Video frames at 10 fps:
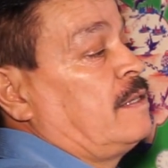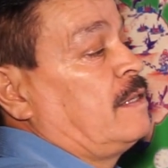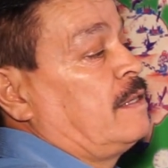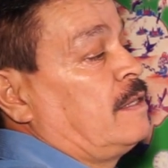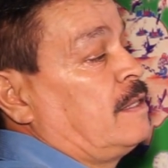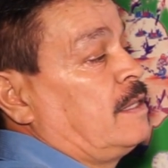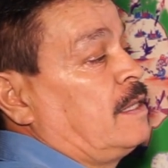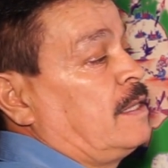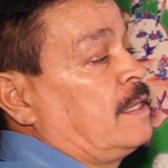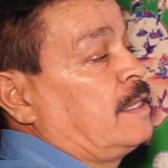
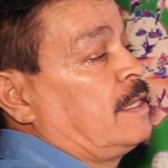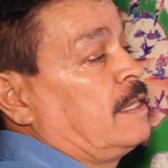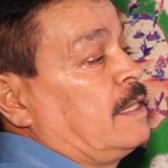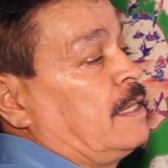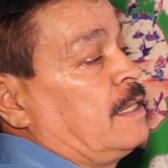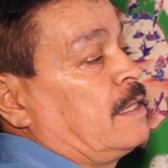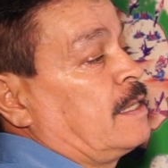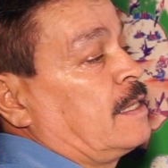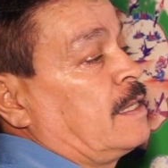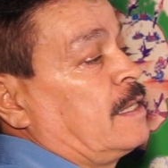
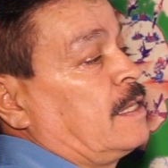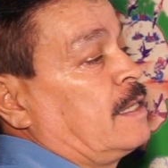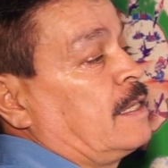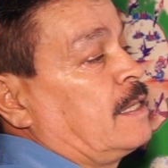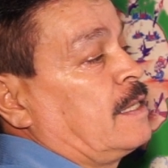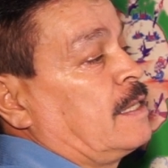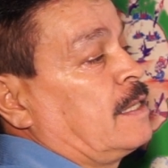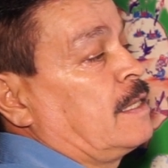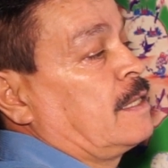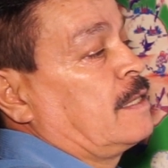
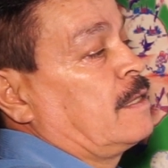No one is speaking in this clip.